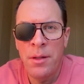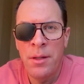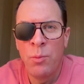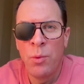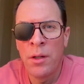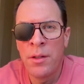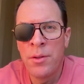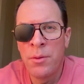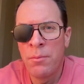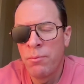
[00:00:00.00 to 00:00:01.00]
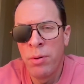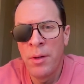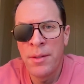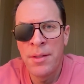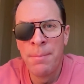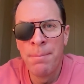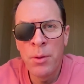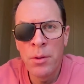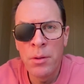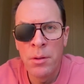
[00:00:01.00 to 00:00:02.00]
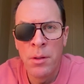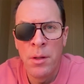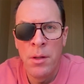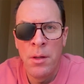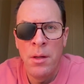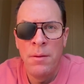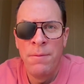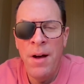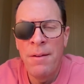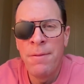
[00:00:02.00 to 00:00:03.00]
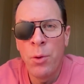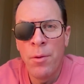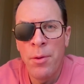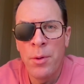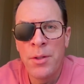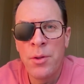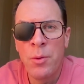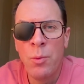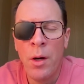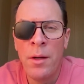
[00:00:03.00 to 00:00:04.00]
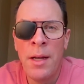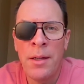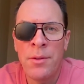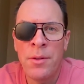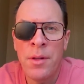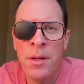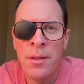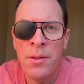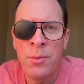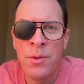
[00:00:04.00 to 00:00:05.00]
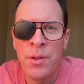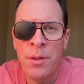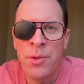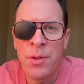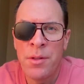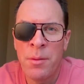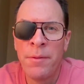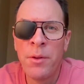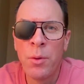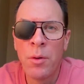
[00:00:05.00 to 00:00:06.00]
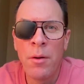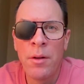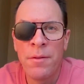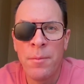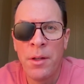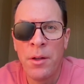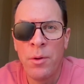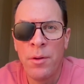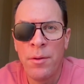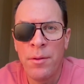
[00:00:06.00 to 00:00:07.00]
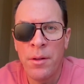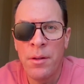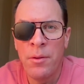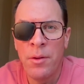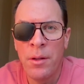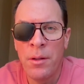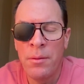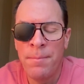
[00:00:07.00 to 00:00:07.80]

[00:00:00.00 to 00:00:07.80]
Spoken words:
And we're going to do pretty simple 5, 4, 3, 2, 1 exercise, which I'm sure some of you are already familiar with. I know that